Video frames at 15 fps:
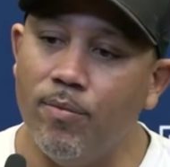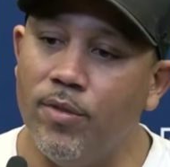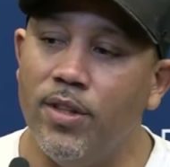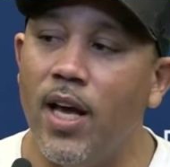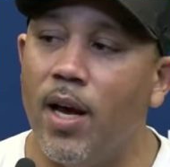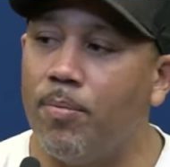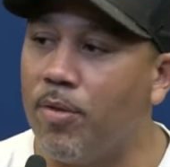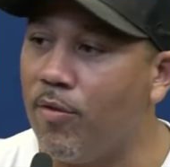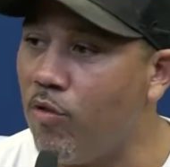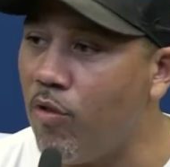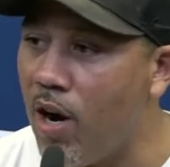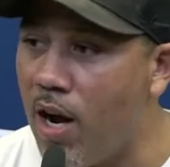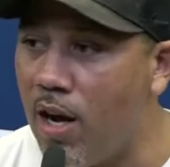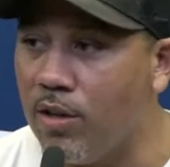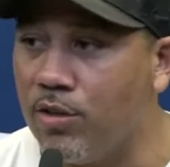depth of
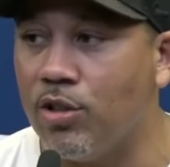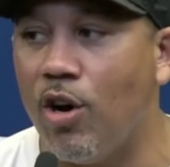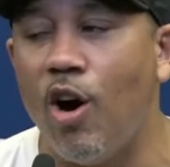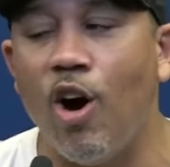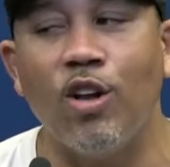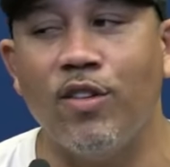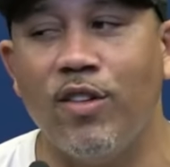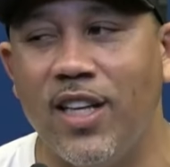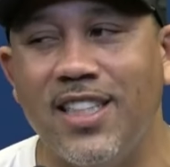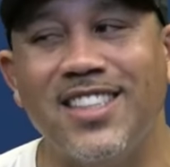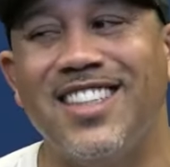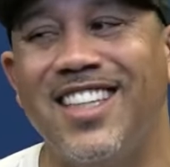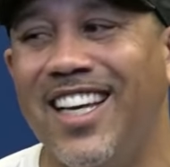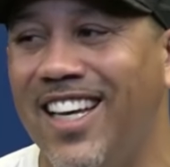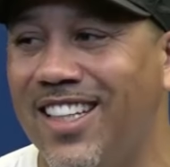routes, all of these
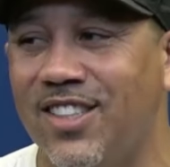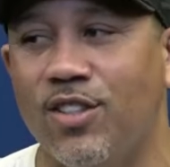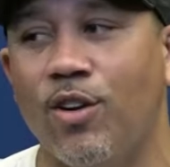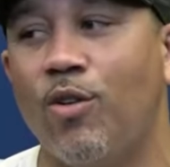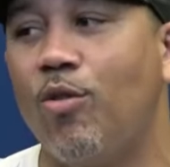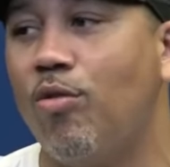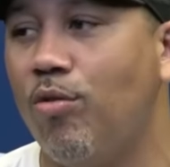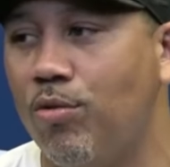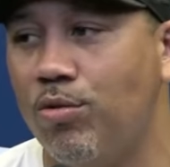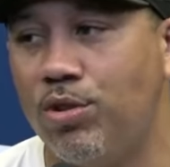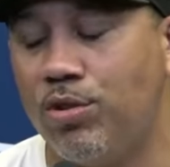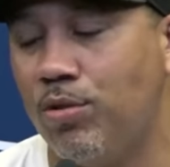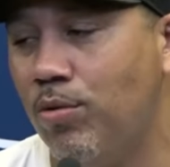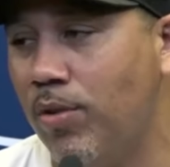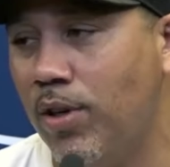things are
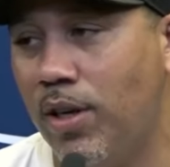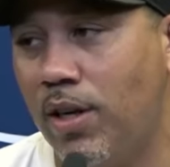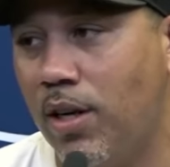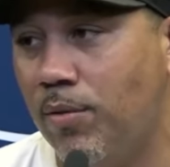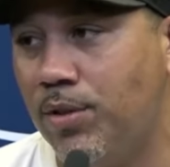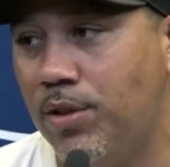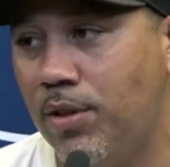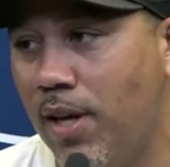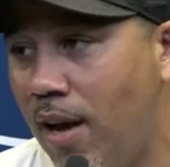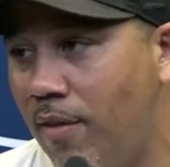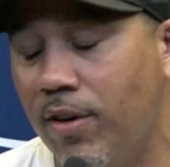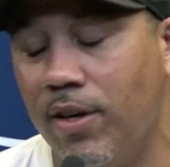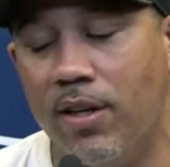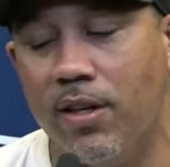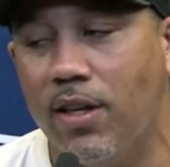crucial when it comes to
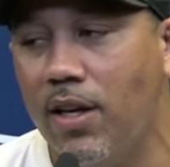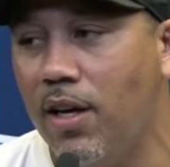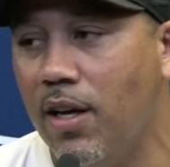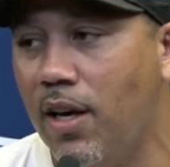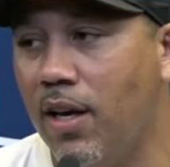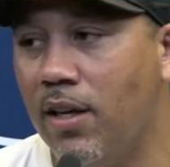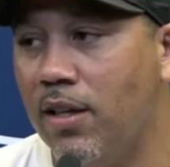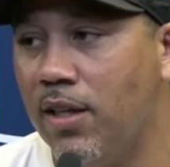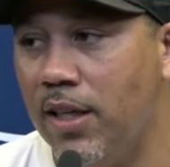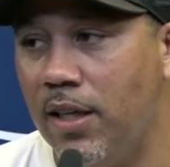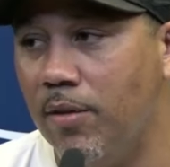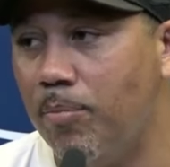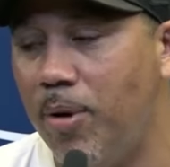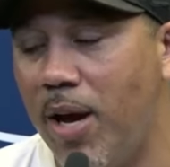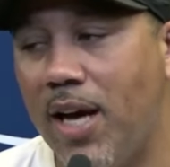having an
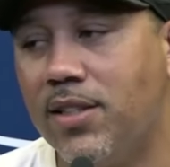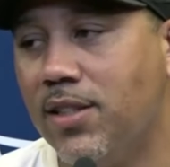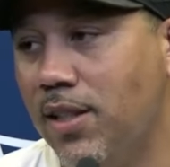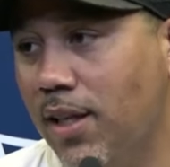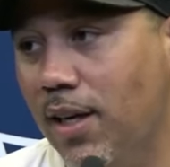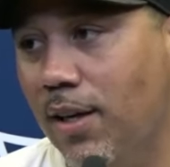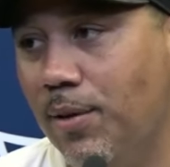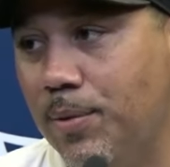elite passing game.